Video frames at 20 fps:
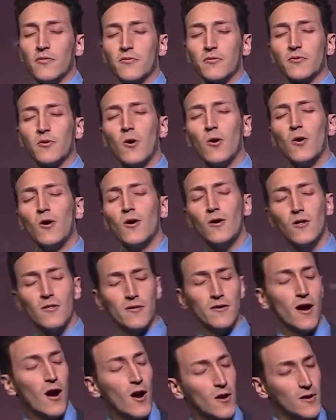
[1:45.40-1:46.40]
Through
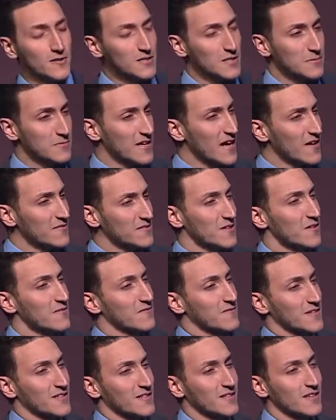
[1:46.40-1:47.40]
all their hardship they have
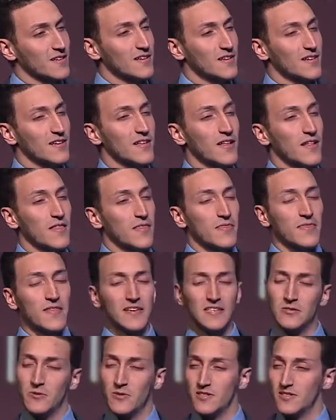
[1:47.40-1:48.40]
suffered,
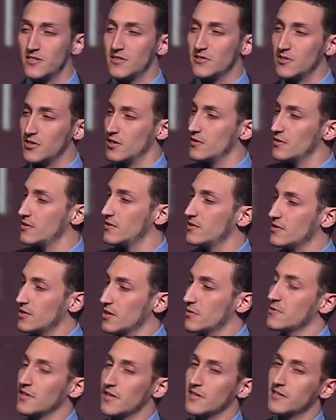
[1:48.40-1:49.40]
this was their ter-
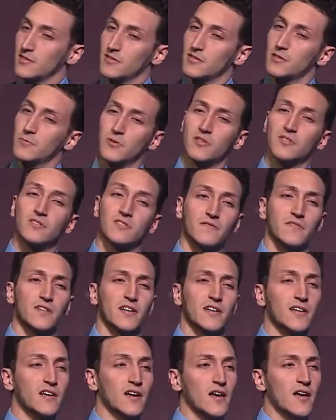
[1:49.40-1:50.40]
determination to
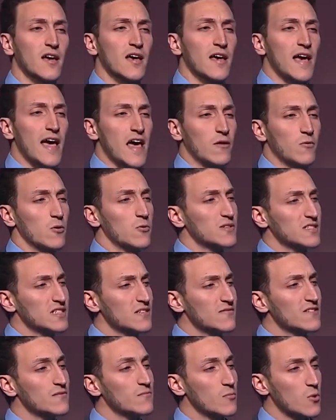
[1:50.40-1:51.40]
persevere. And what
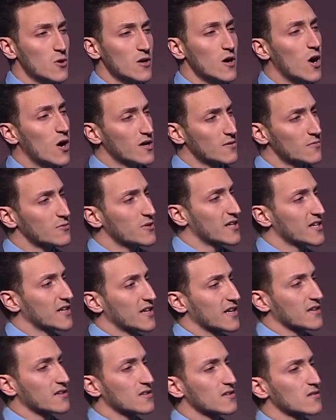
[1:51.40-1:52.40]
was even more
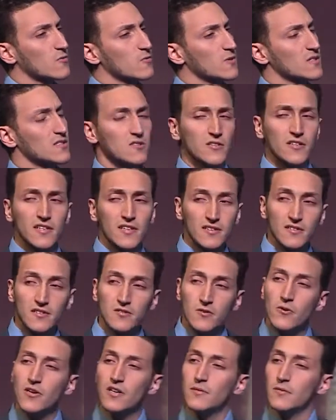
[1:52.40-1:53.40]
heartbreaking was learning the
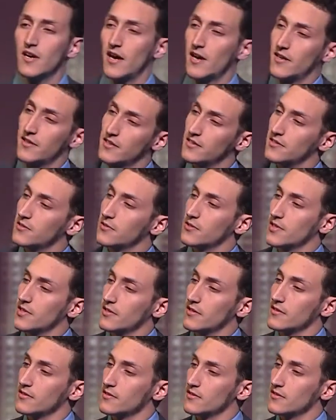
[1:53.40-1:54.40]
story behind these two
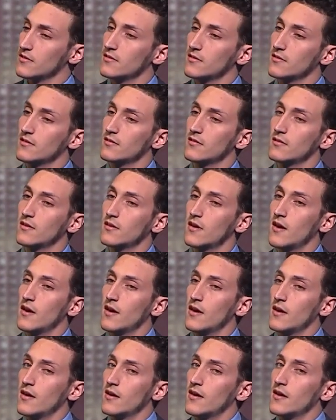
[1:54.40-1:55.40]
girls.
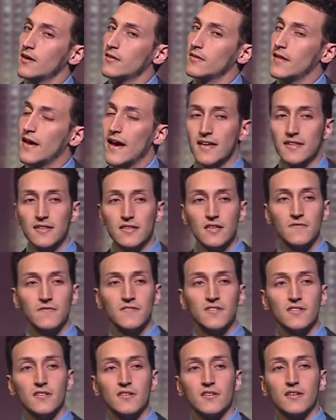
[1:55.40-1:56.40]
They had
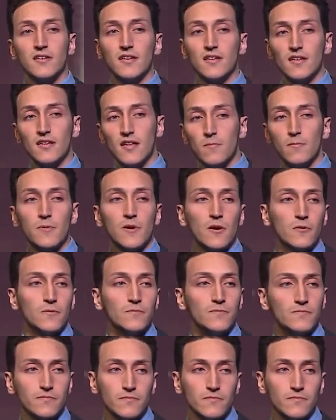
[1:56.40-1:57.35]
lived in Aleppo